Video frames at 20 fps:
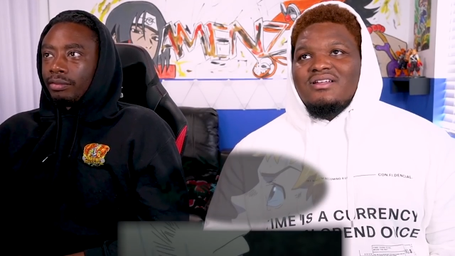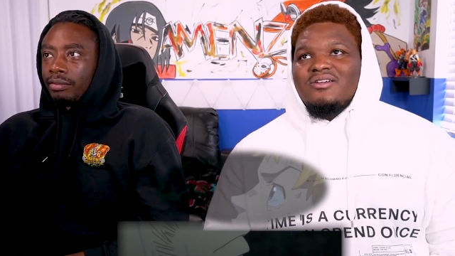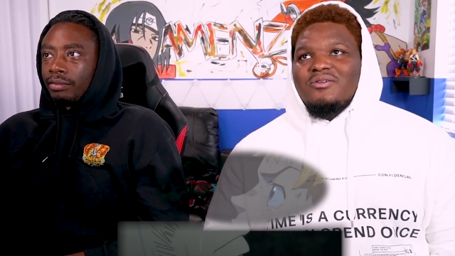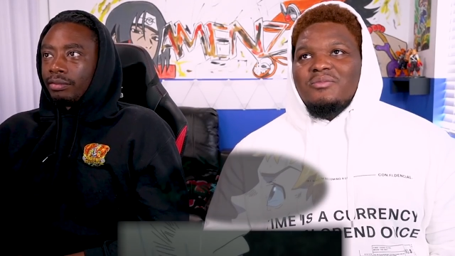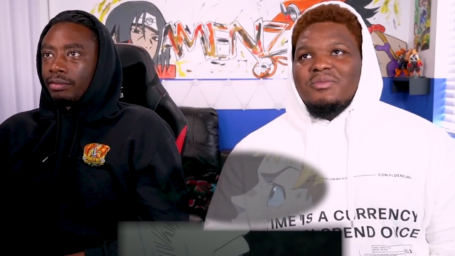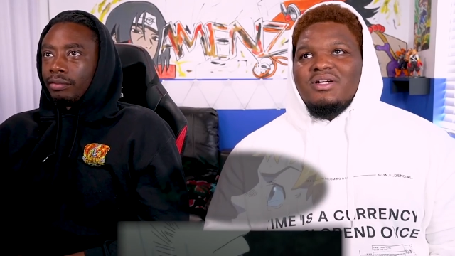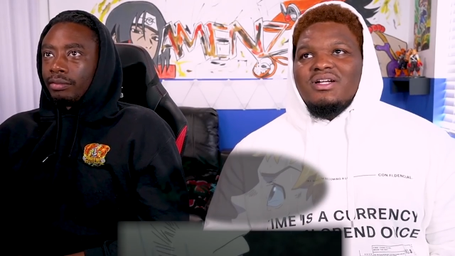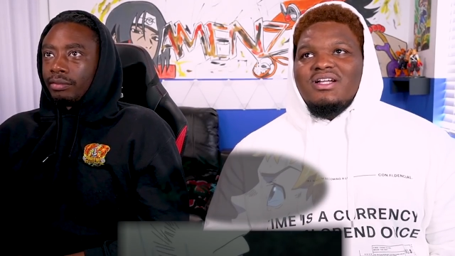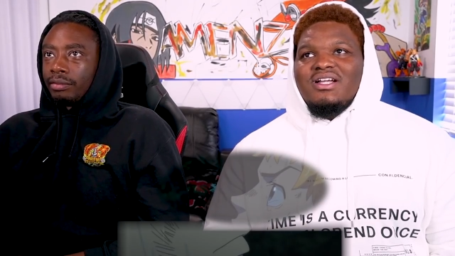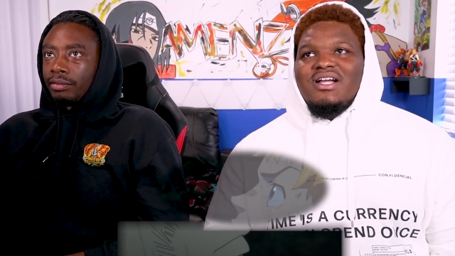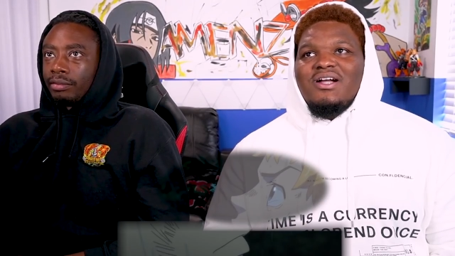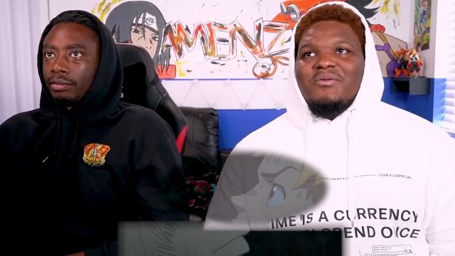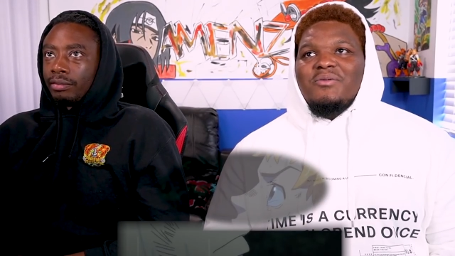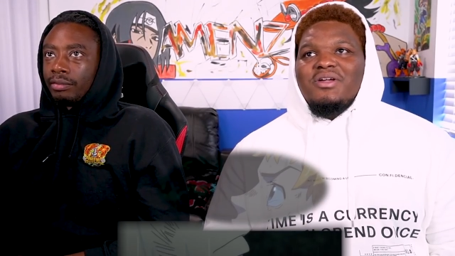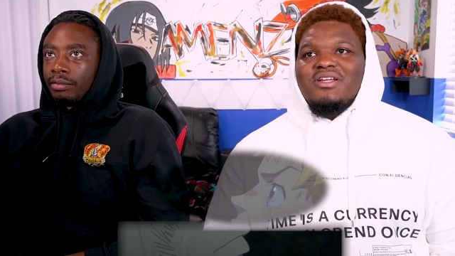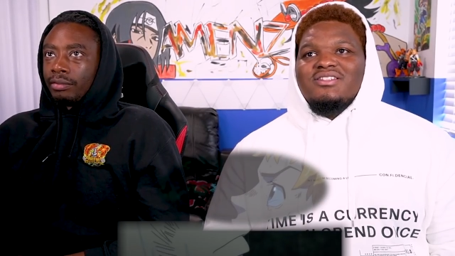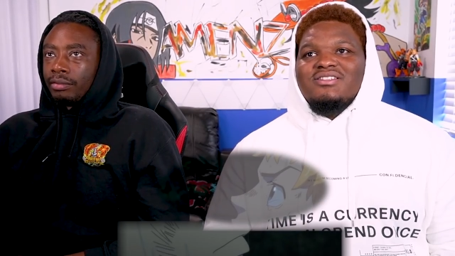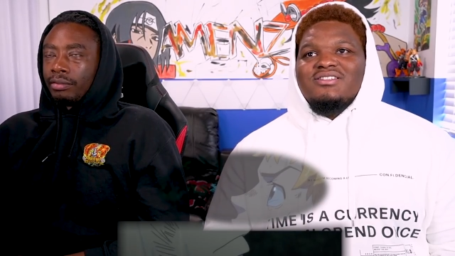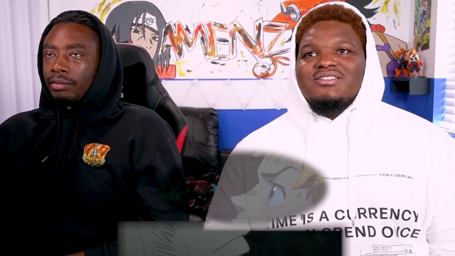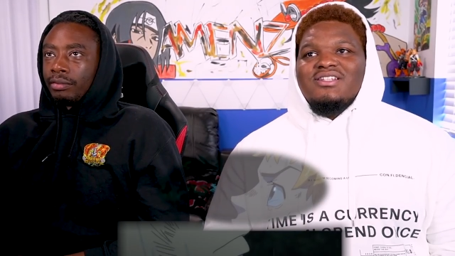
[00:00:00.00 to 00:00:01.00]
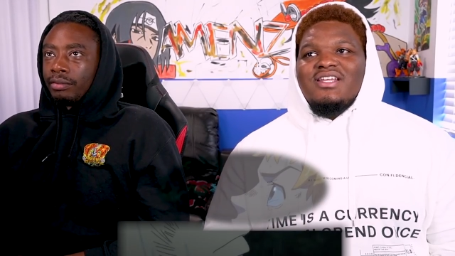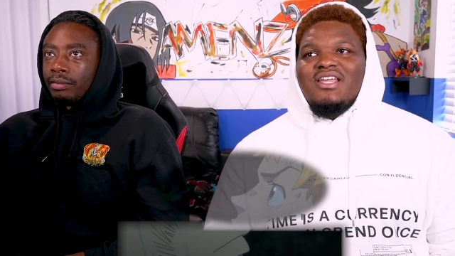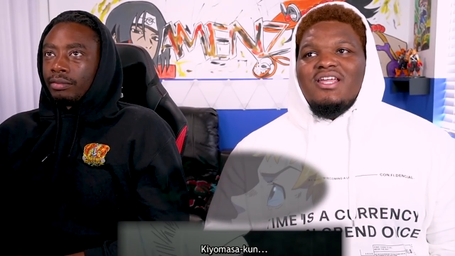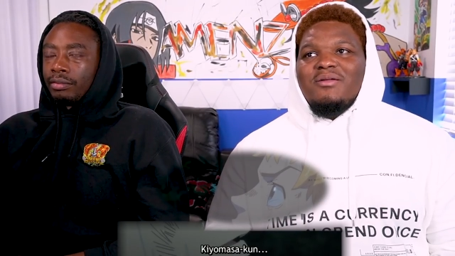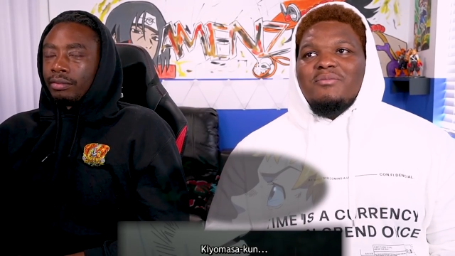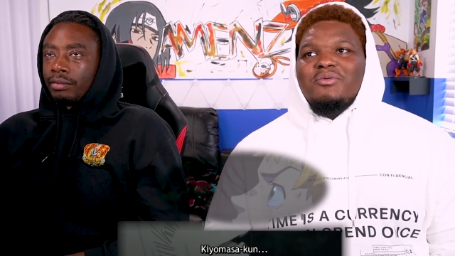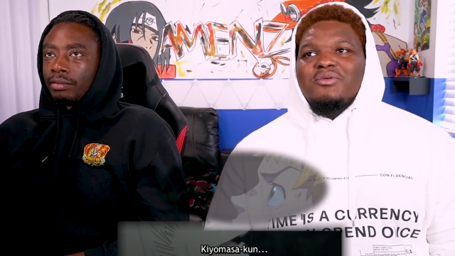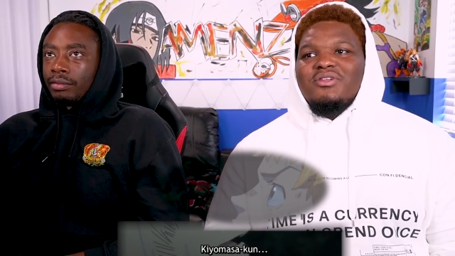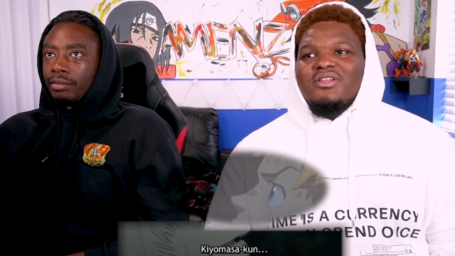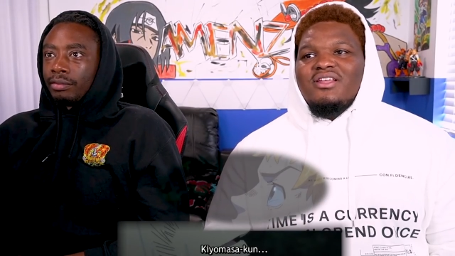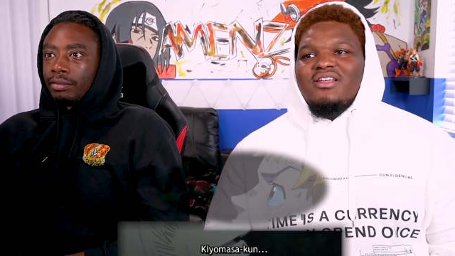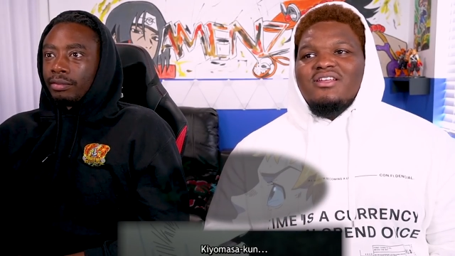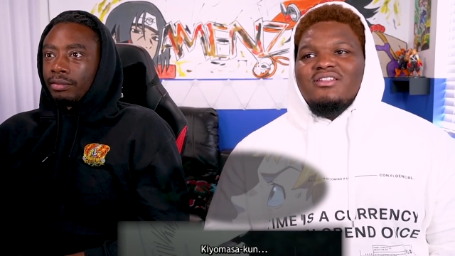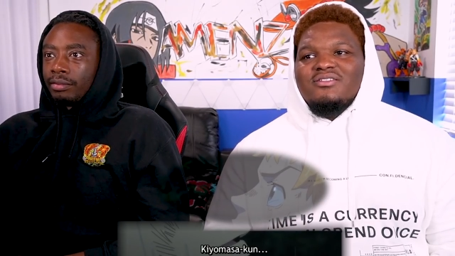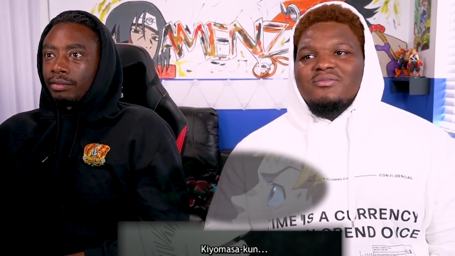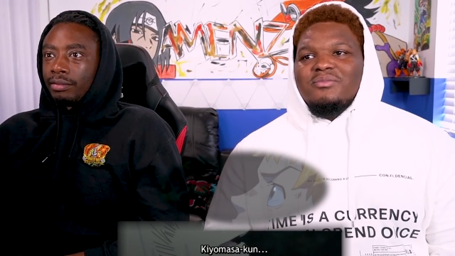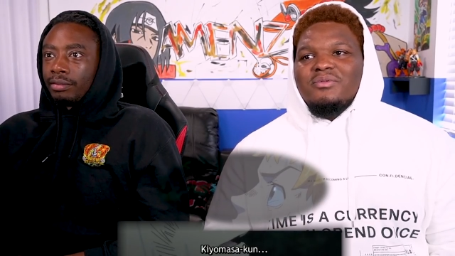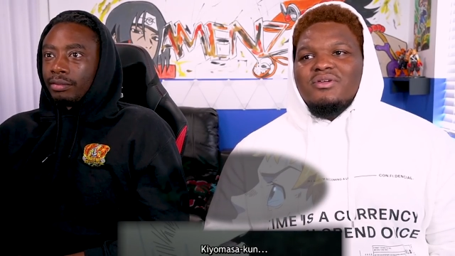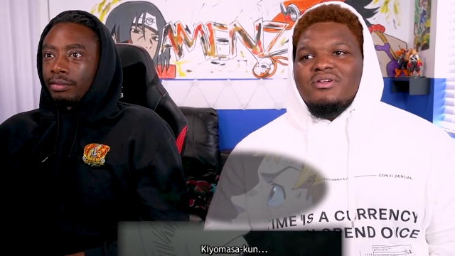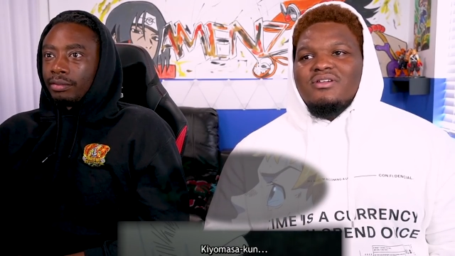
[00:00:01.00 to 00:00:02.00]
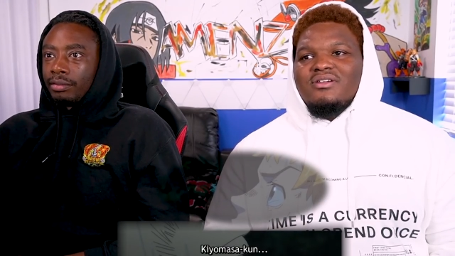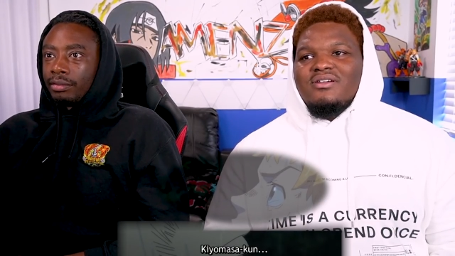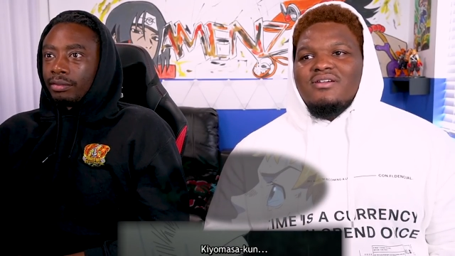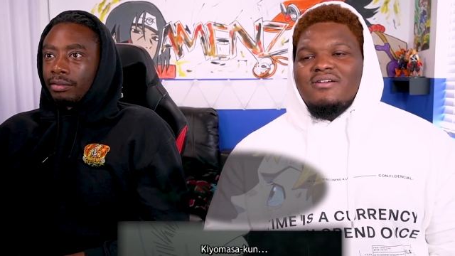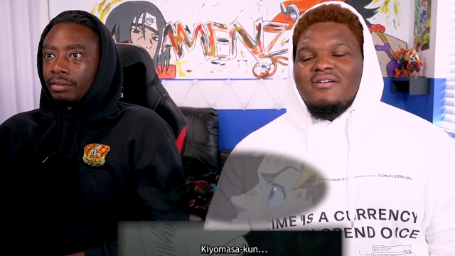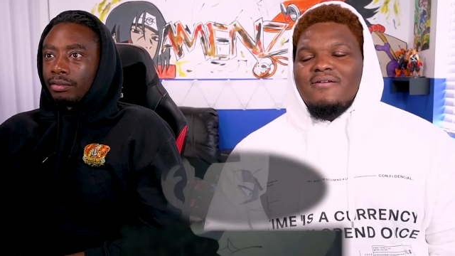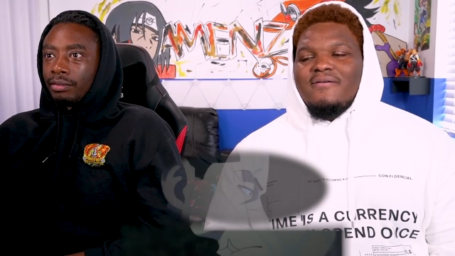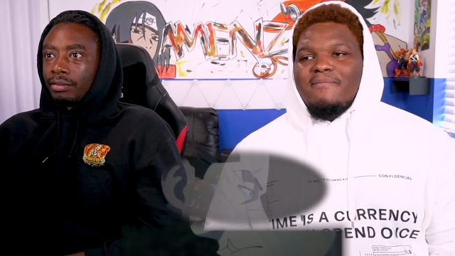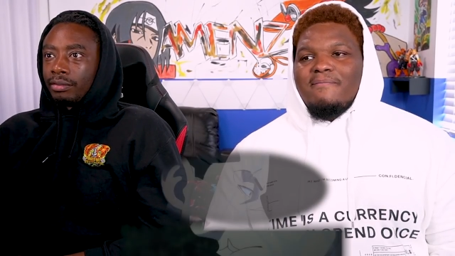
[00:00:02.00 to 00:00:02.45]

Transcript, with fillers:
Speaker 1: Oh my God, where's this ambulance, bro?